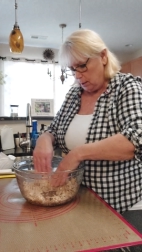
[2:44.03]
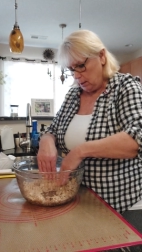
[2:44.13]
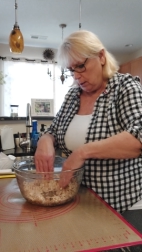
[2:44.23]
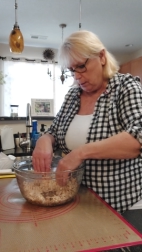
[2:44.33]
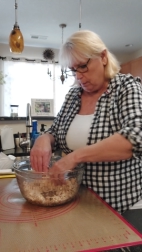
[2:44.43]

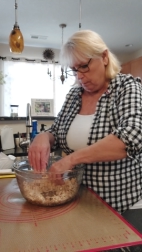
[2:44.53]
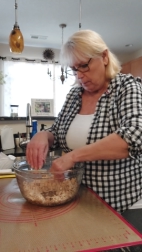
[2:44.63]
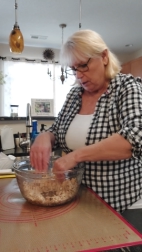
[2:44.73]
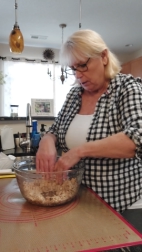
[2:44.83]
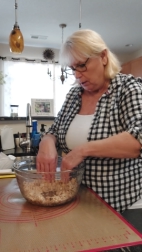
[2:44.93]
in the
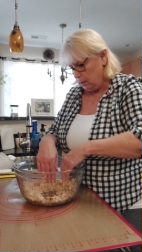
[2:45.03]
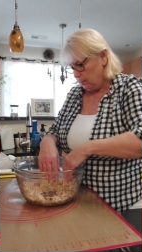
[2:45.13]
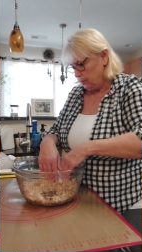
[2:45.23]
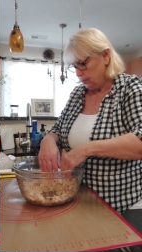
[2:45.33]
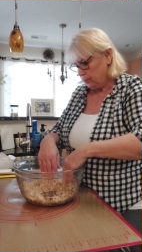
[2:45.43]

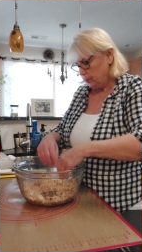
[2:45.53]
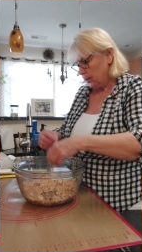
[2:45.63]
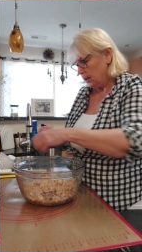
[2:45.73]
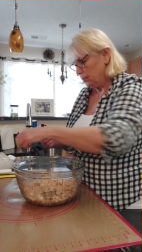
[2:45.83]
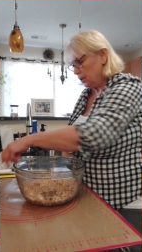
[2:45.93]
middle.
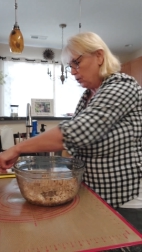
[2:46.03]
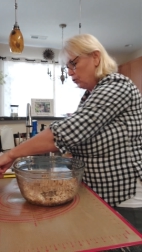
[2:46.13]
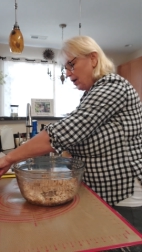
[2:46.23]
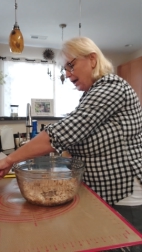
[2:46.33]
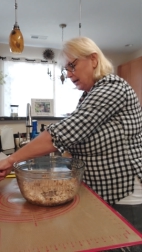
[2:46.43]
I'm going to
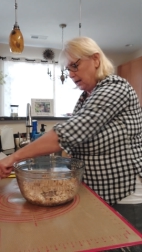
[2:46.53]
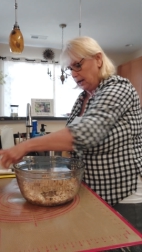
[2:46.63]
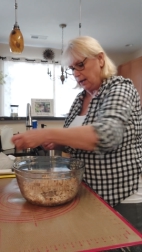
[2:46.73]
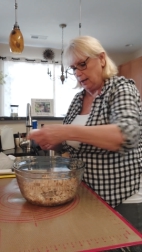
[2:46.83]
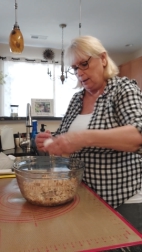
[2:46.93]
crack an
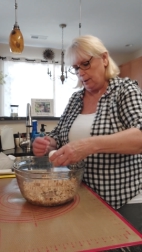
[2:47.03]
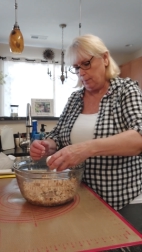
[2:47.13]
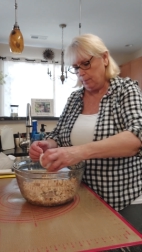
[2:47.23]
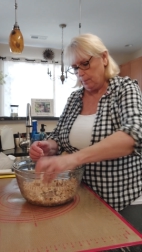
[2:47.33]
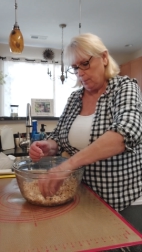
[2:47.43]
egg.
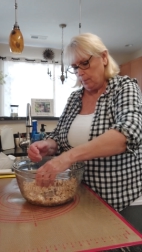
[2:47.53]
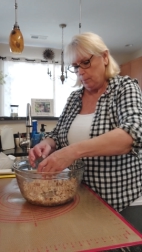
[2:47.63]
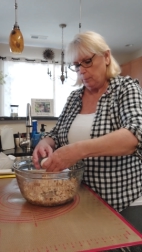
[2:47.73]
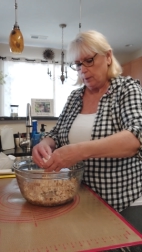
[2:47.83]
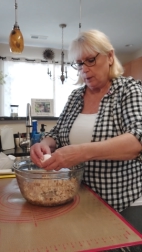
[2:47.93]

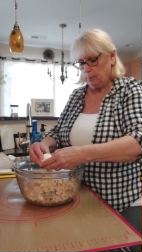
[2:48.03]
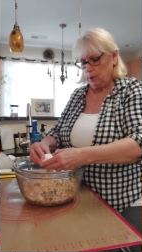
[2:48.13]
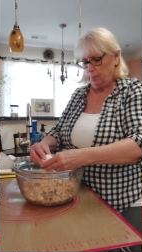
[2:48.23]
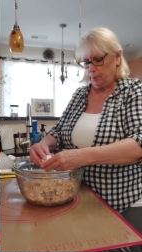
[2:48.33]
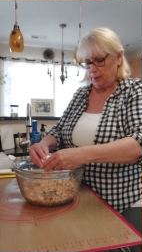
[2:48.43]
I'm
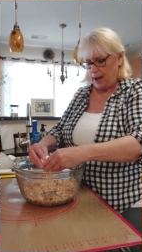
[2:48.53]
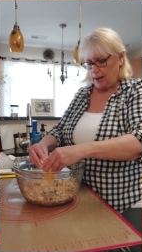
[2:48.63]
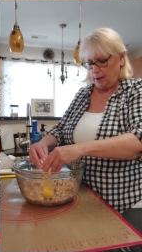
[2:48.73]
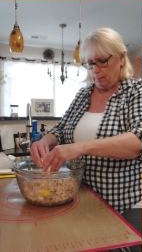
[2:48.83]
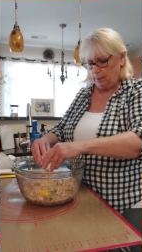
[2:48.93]
going to put
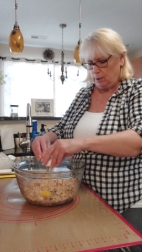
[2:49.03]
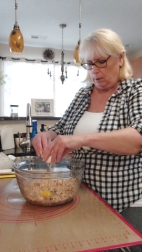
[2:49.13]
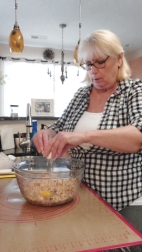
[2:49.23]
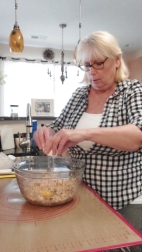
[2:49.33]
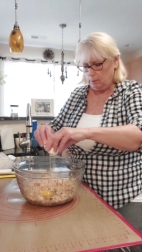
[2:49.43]
that in the
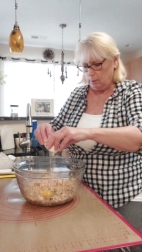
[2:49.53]
middle.